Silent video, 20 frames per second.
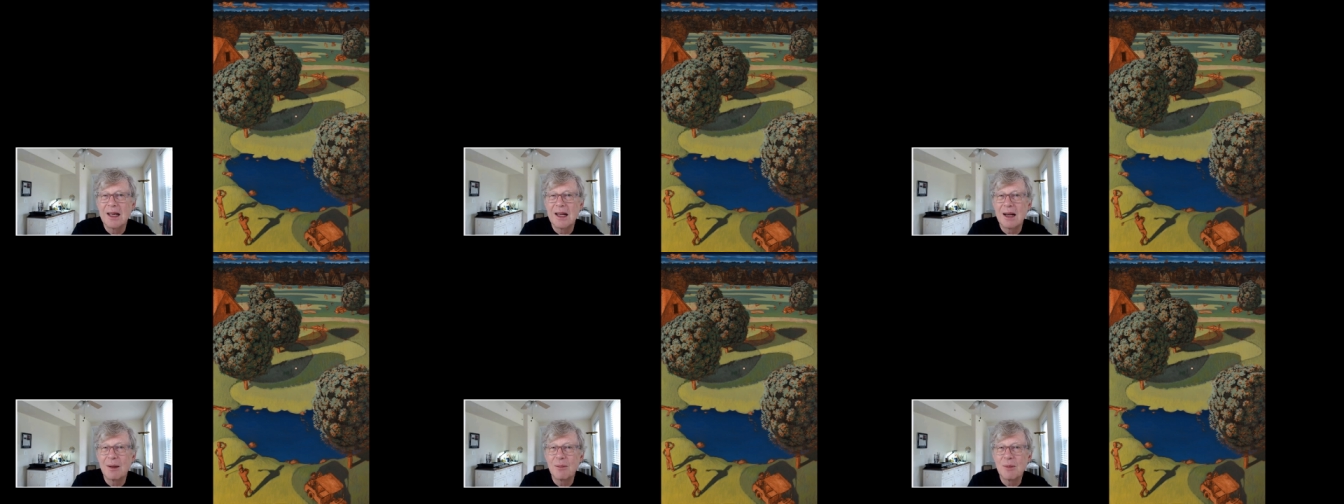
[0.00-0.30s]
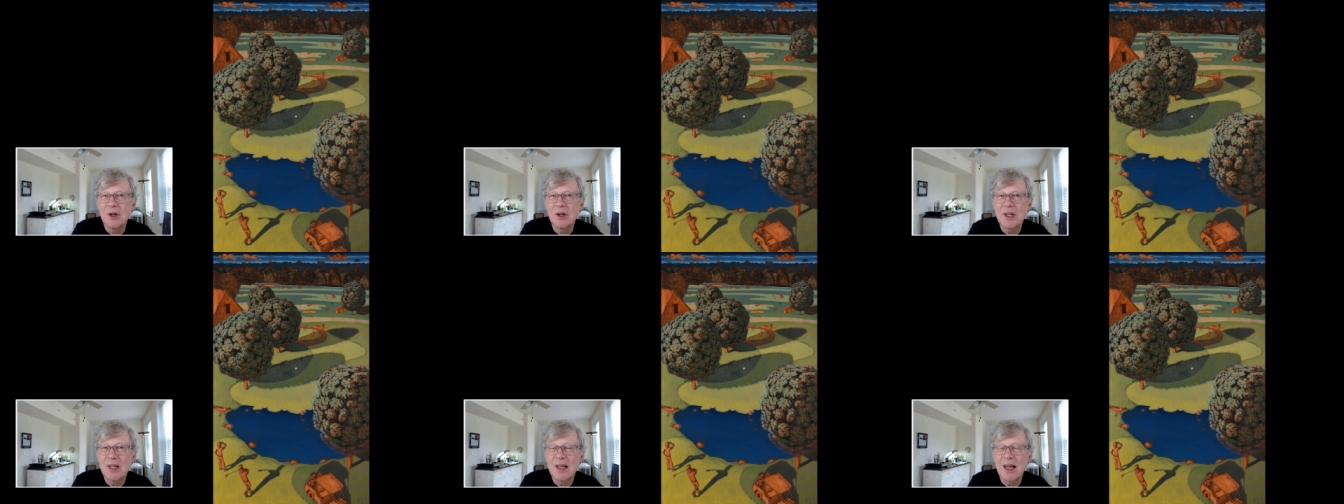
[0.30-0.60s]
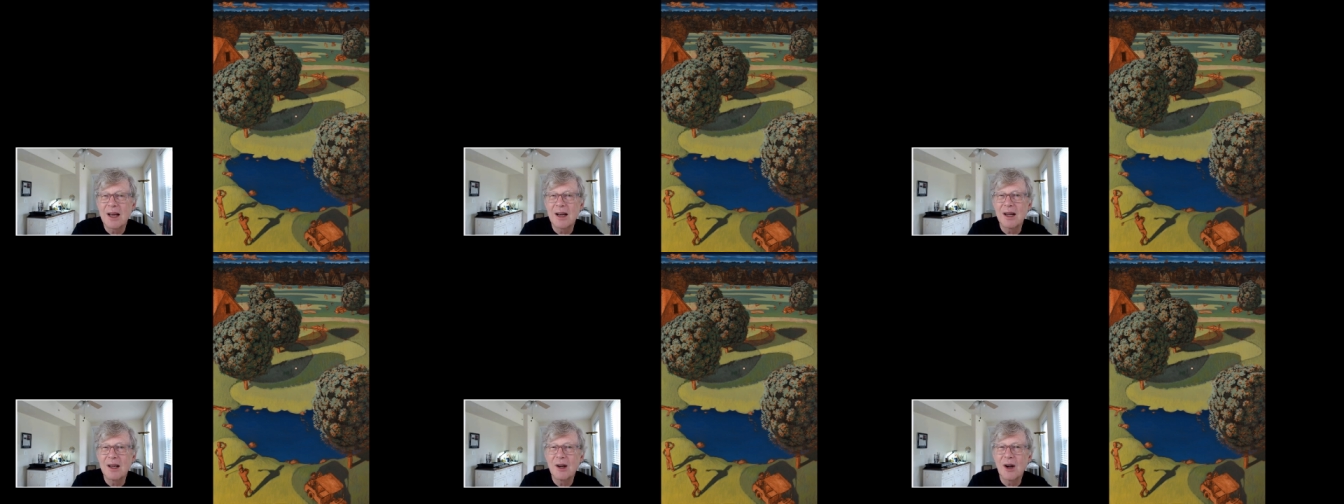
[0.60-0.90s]
I'm looking
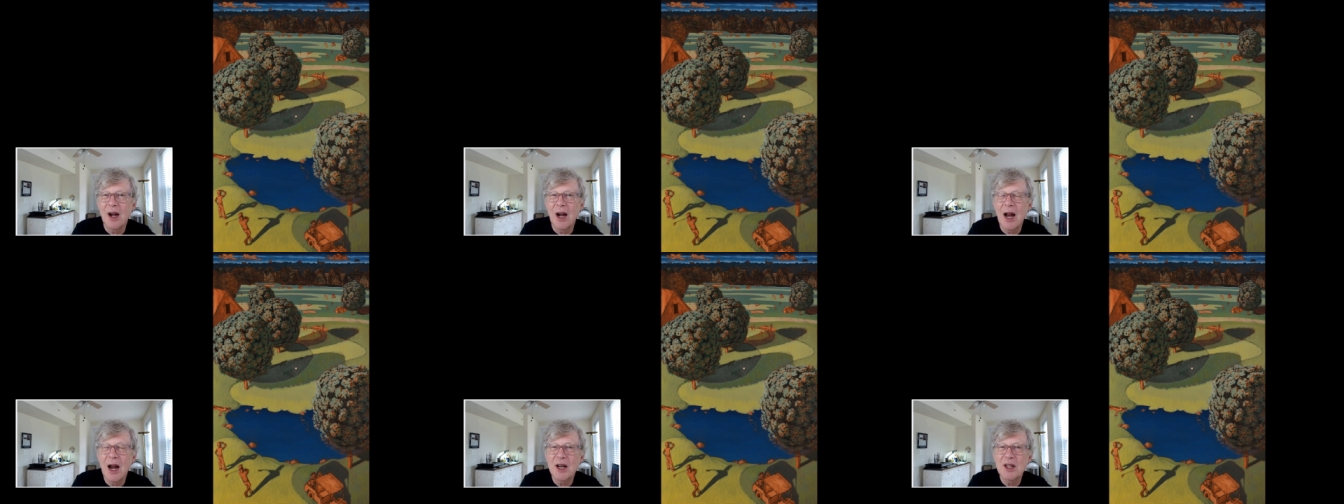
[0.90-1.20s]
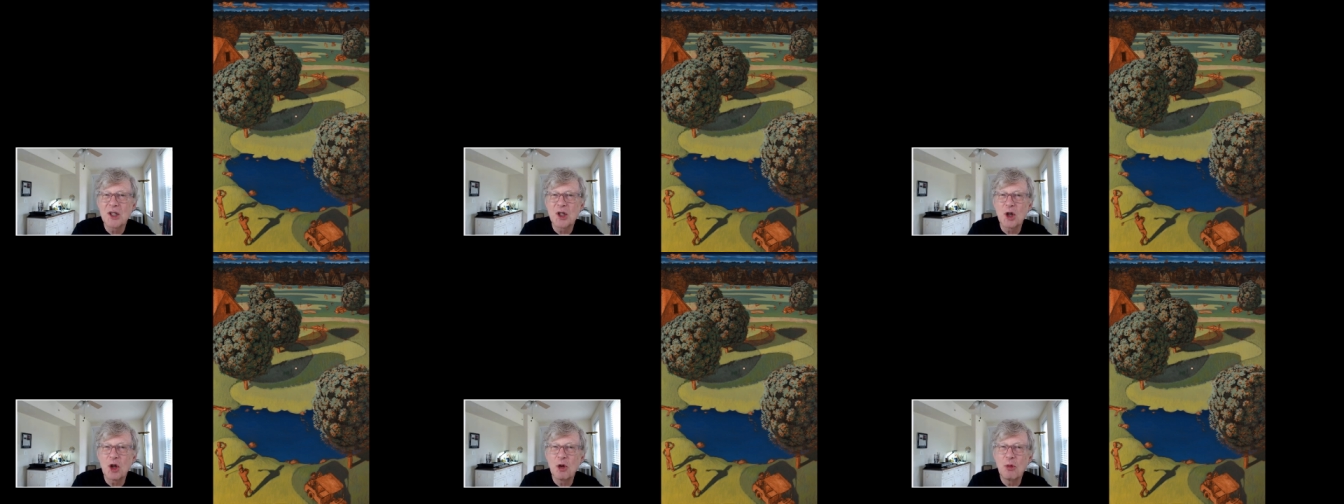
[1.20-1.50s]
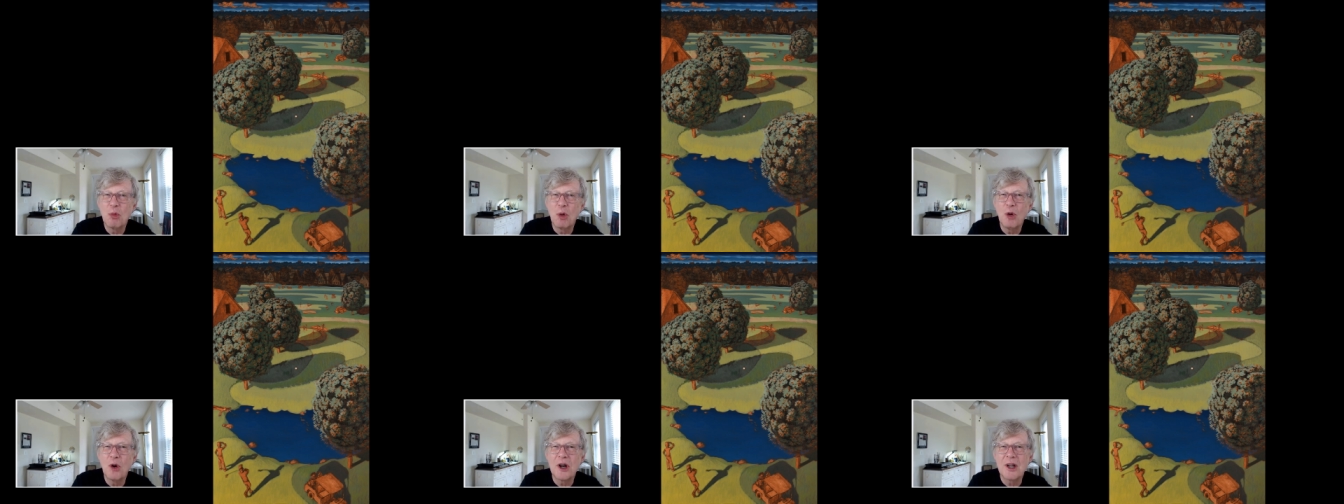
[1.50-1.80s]
at it, you know, and at a
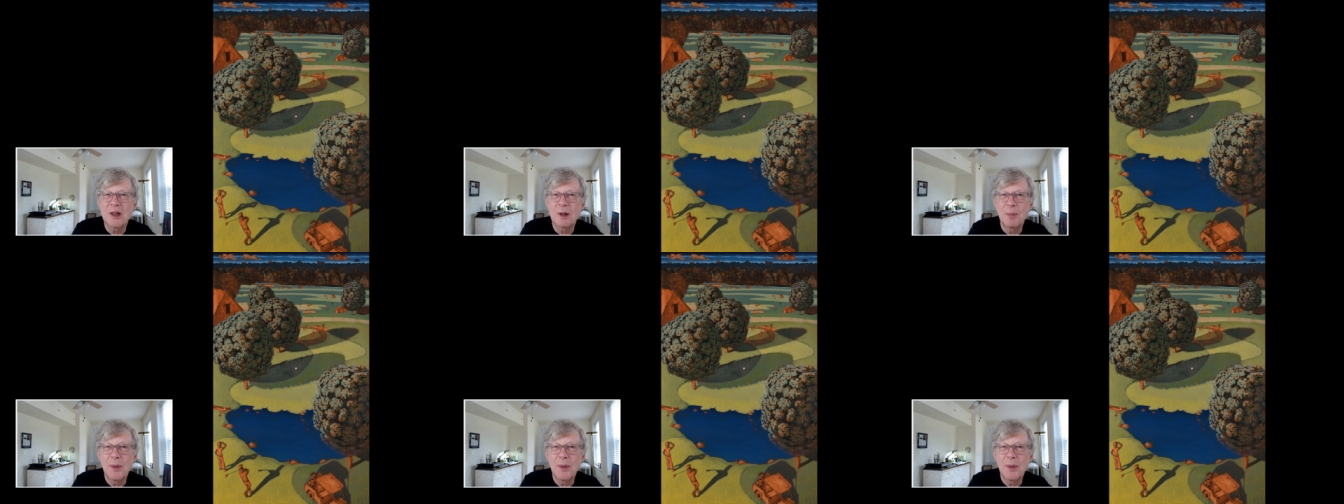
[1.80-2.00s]
certain point,